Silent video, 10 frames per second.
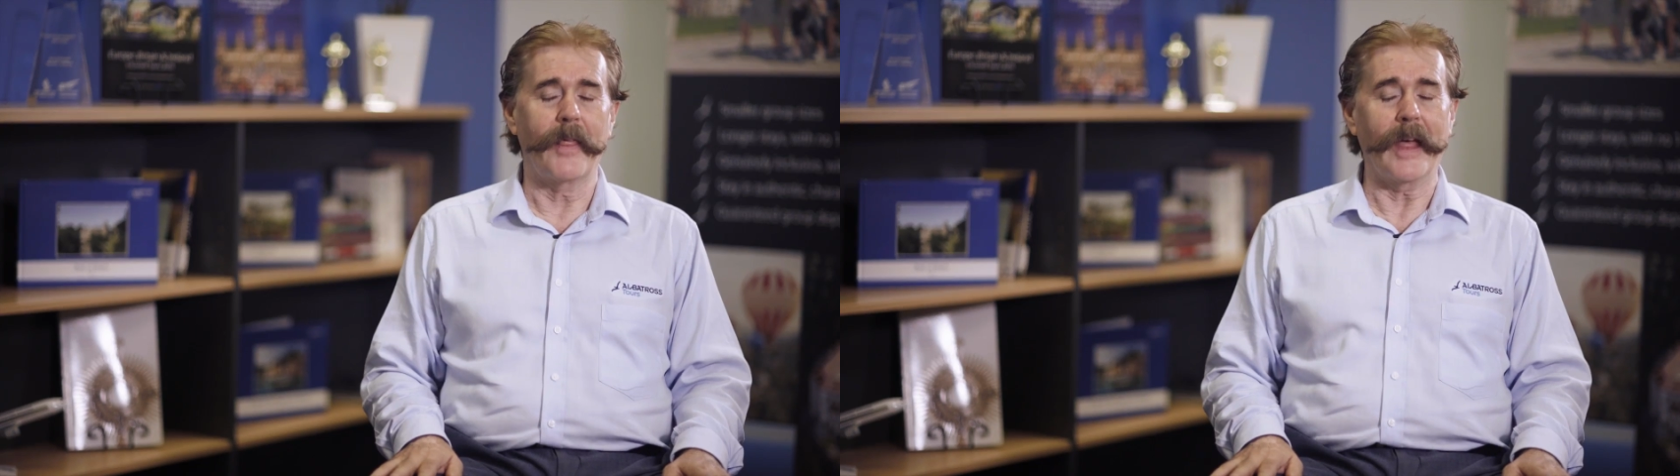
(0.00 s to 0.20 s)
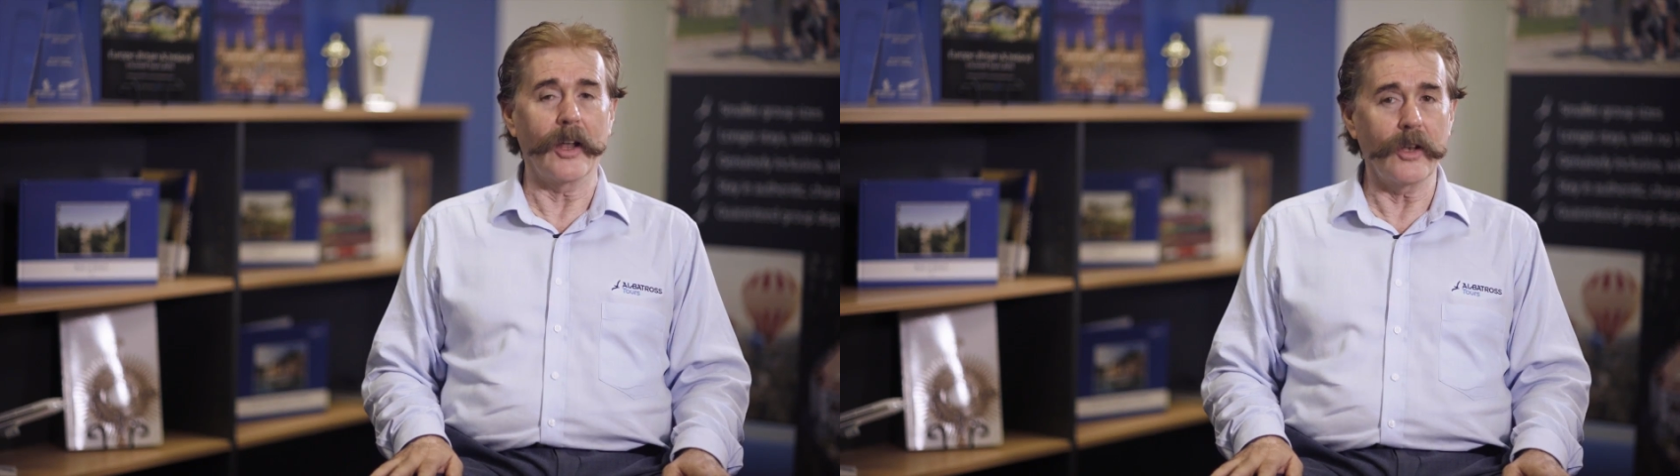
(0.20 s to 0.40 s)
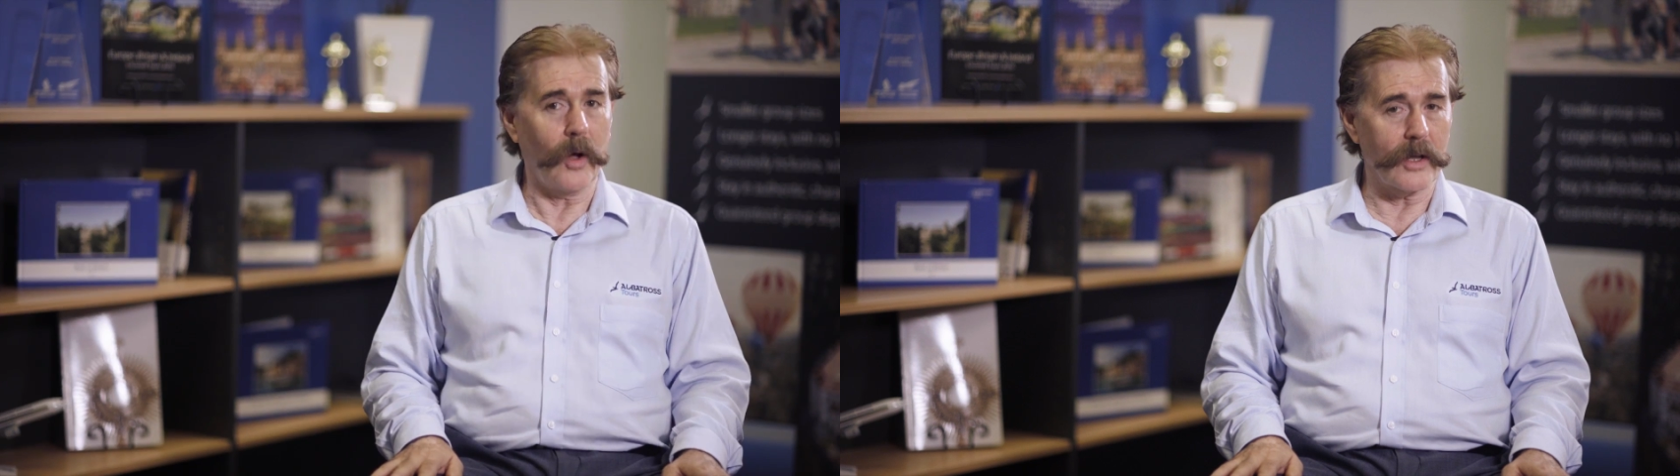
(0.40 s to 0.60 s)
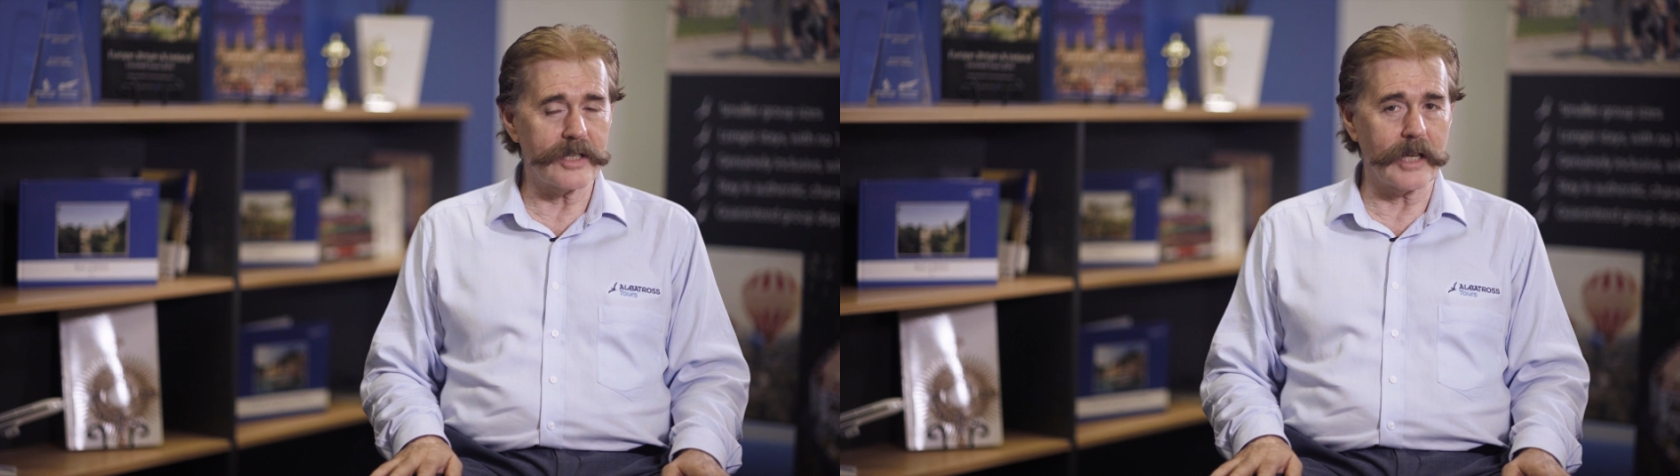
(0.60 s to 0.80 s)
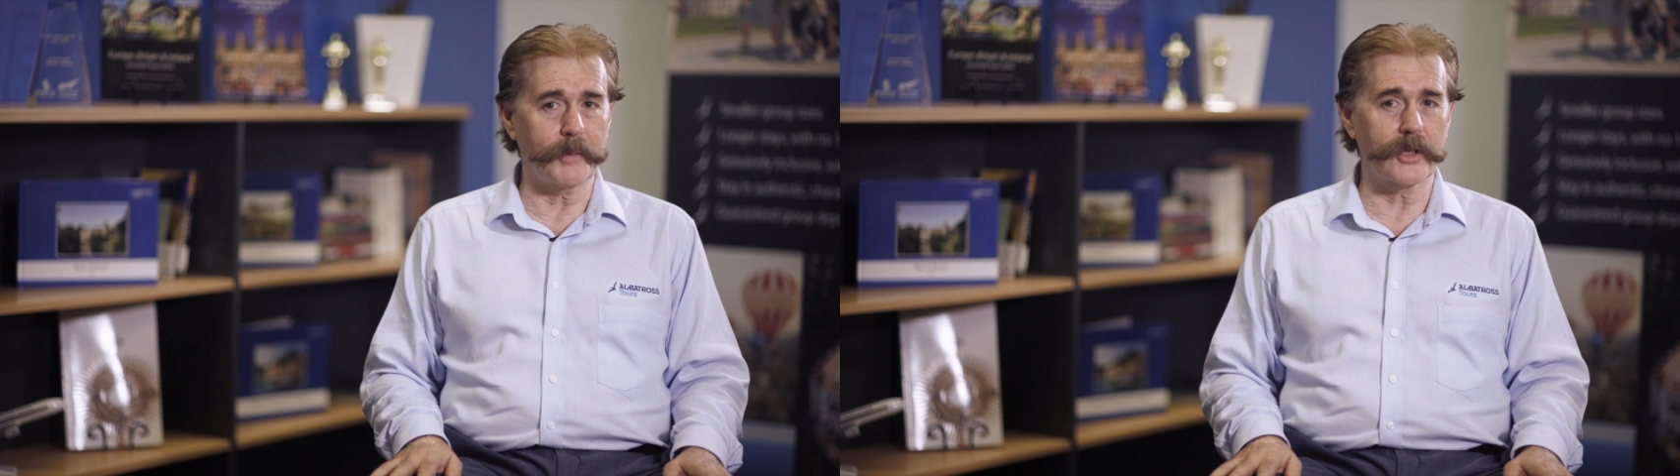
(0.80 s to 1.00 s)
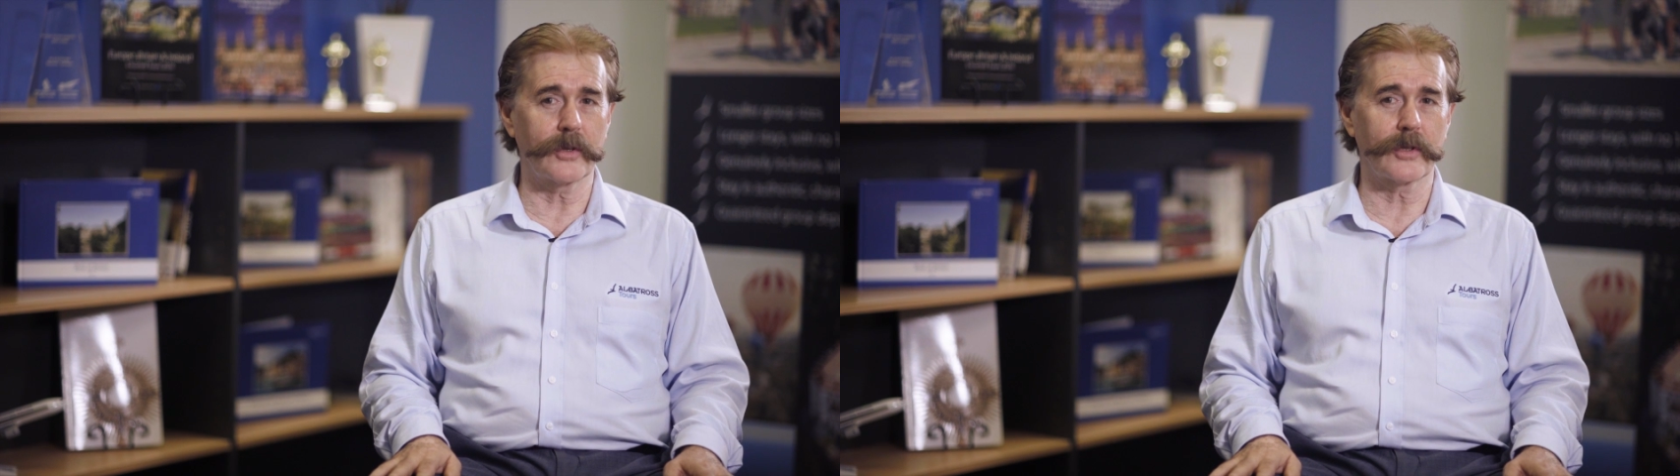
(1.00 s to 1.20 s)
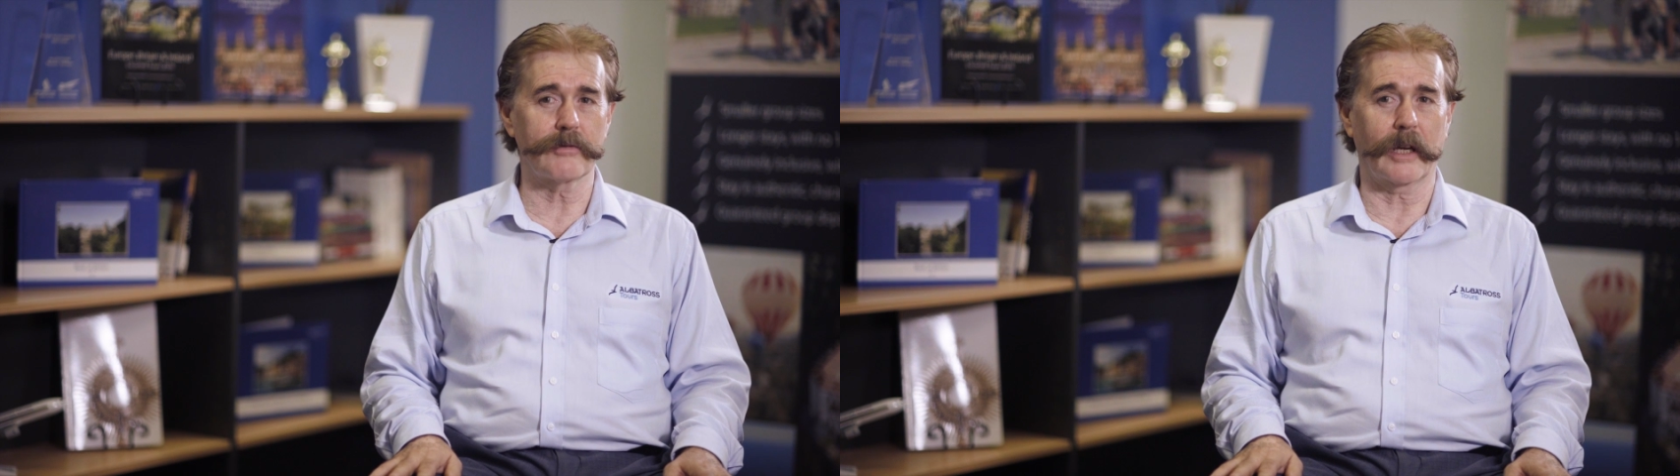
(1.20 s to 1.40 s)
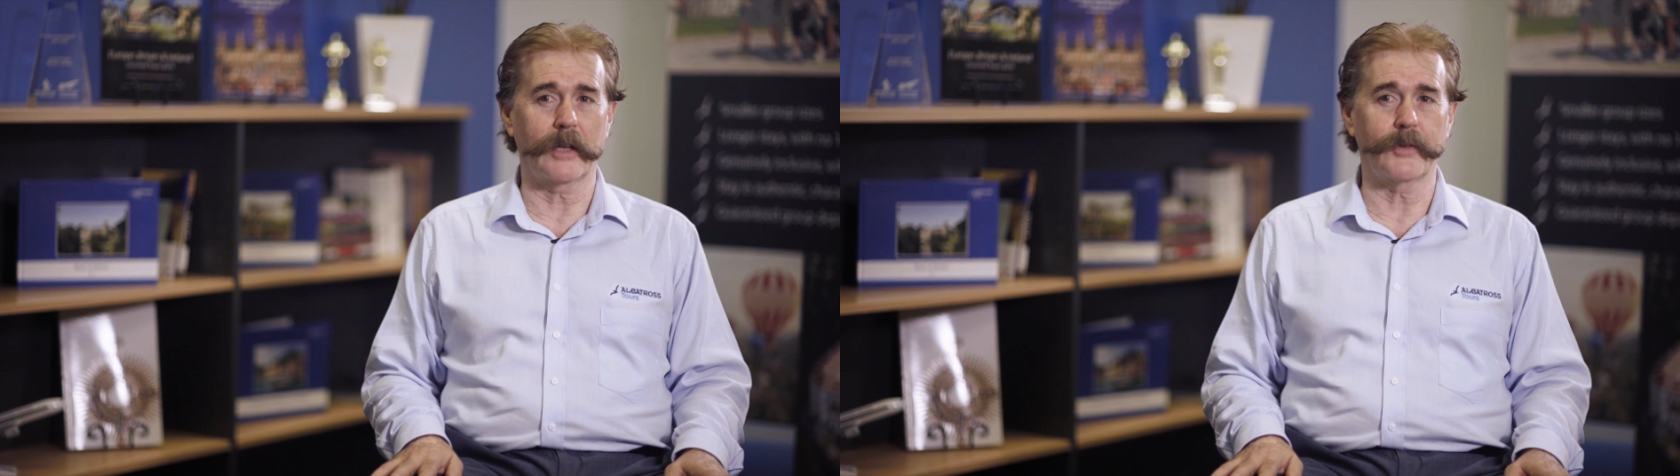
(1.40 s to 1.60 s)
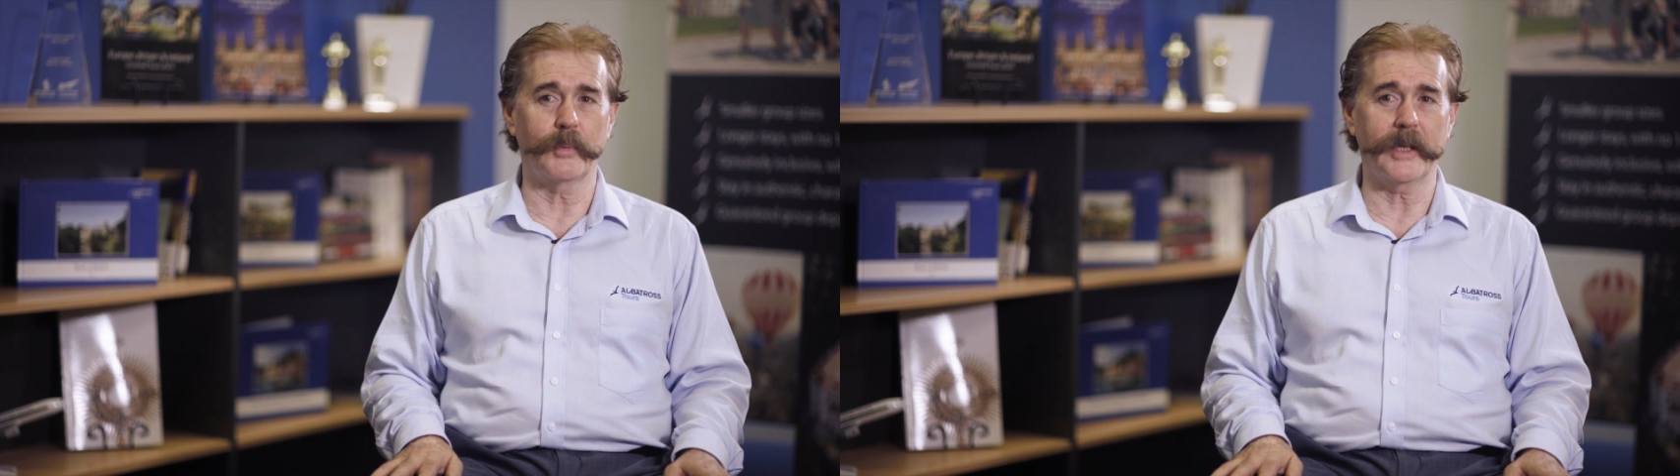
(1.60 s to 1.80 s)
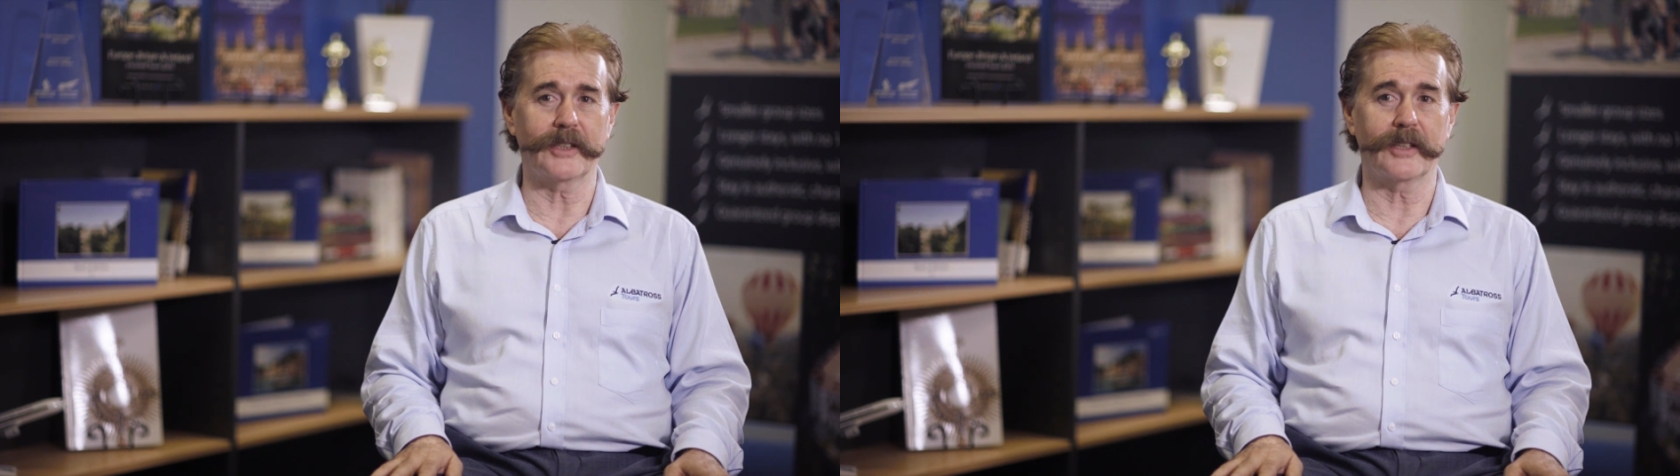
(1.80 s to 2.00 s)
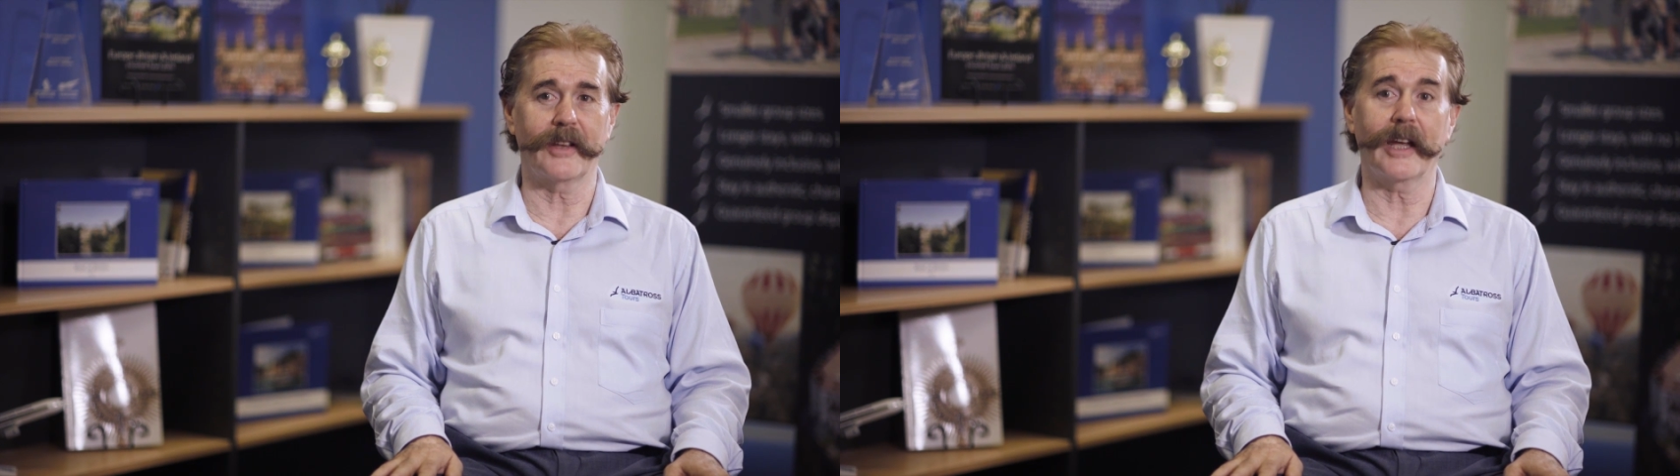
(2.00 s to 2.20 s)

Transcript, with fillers: they are not summer tours run over winter.